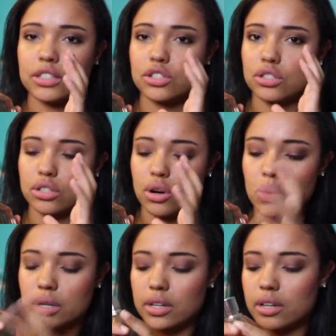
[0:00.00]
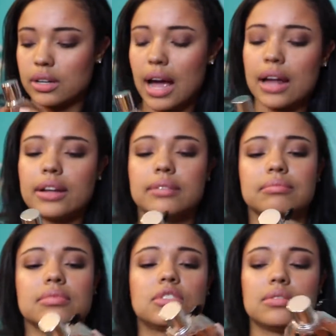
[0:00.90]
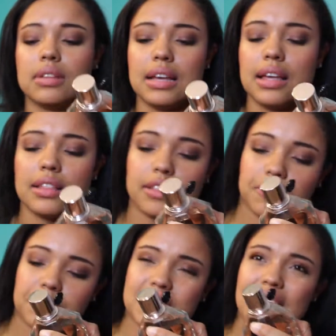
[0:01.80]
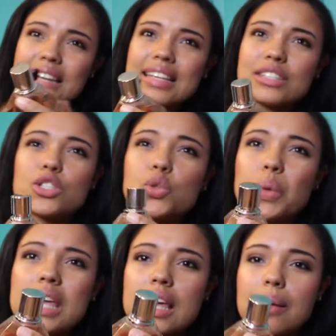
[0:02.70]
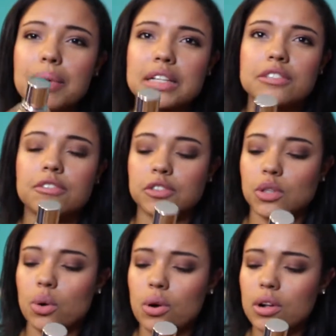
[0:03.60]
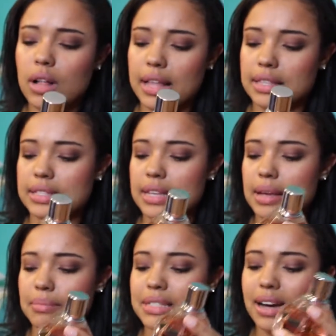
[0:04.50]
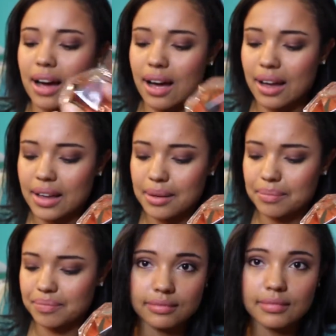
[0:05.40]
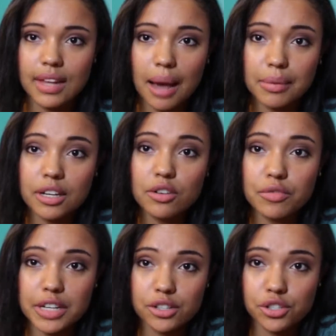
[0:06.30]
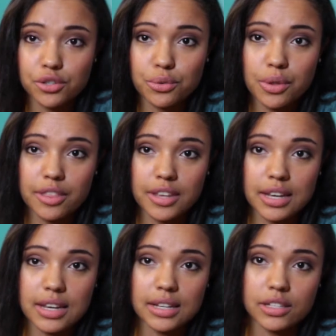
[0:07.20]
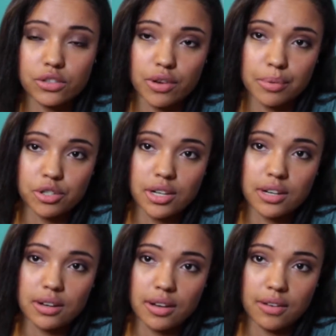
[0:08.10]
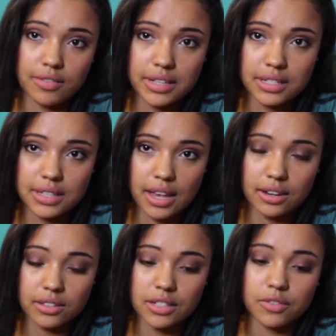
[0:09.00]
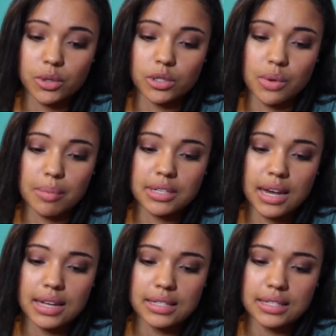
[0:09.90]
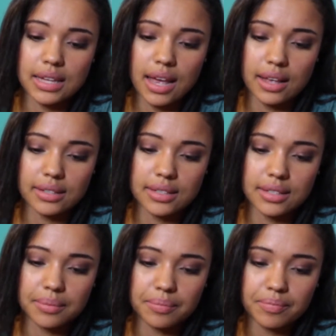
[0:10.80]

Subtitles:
so good. The scent is sweet, but it's floral at the same time. I'm going to read you the description of this scent on Sephora's website. It says,